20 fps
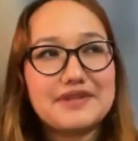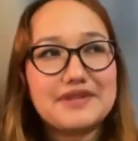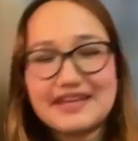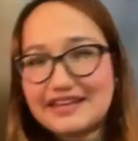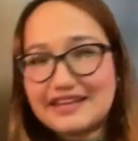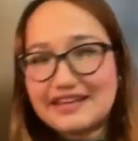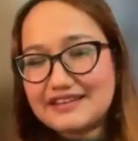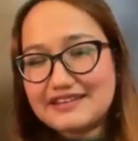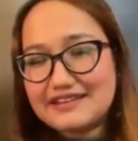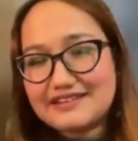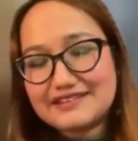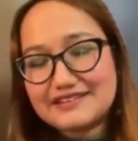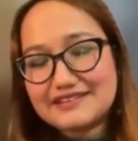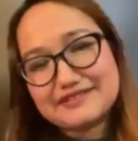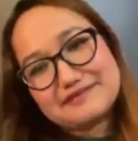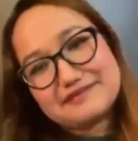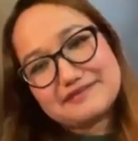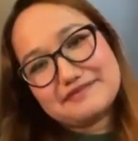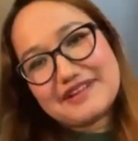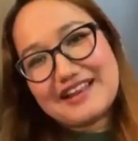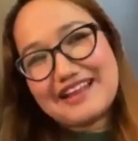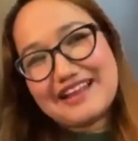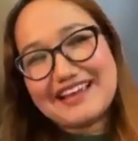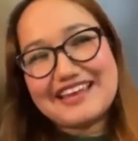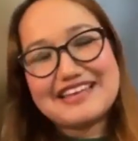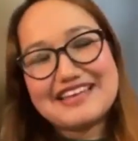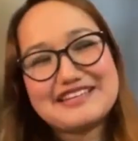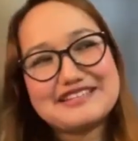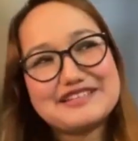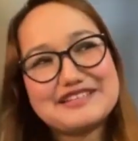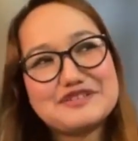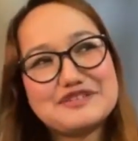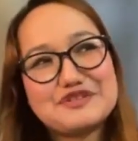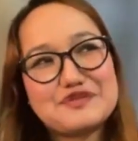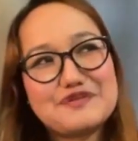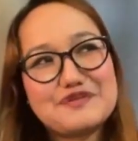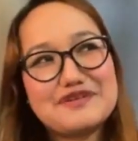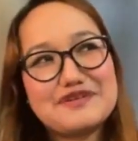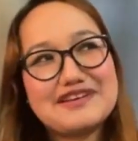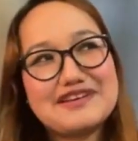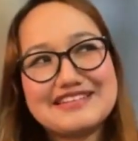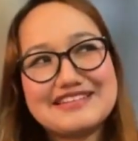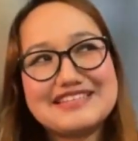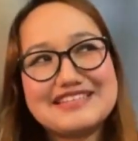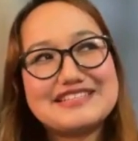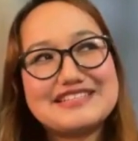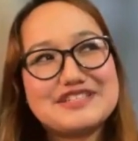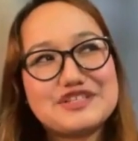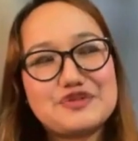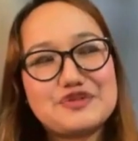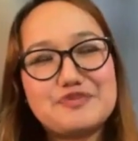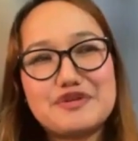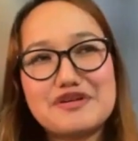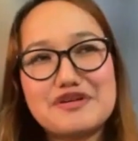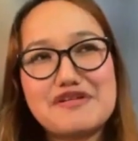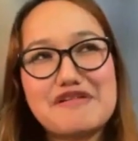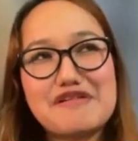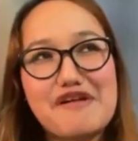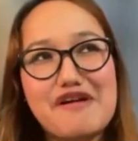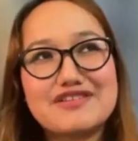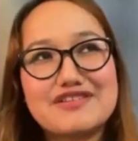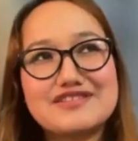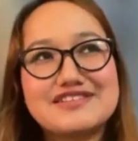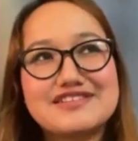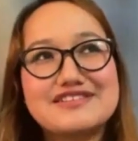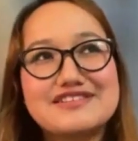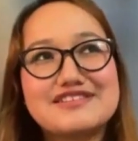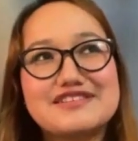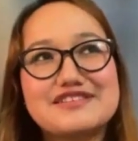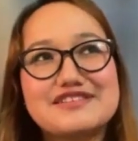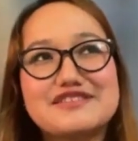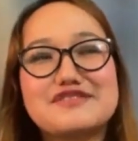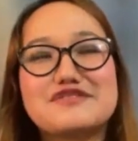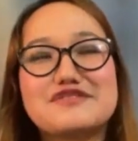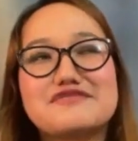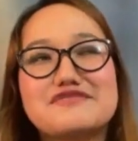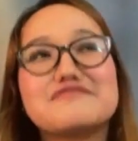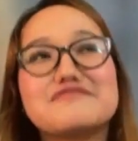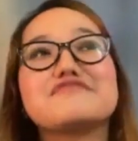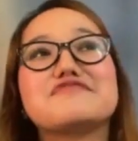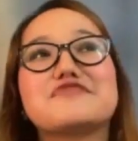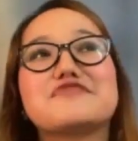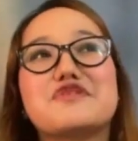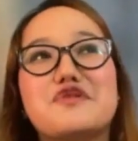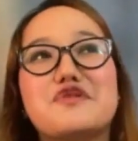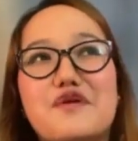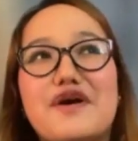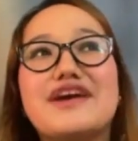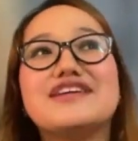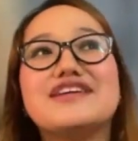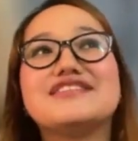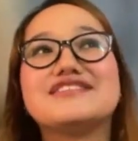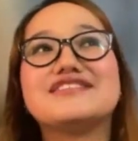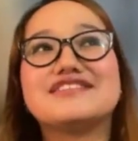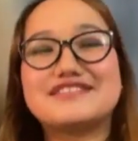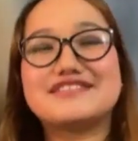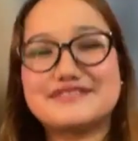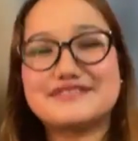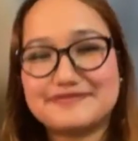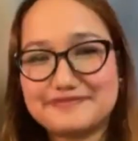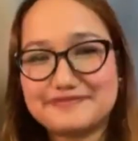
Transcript: it like ending to ending tuberculosis is quite a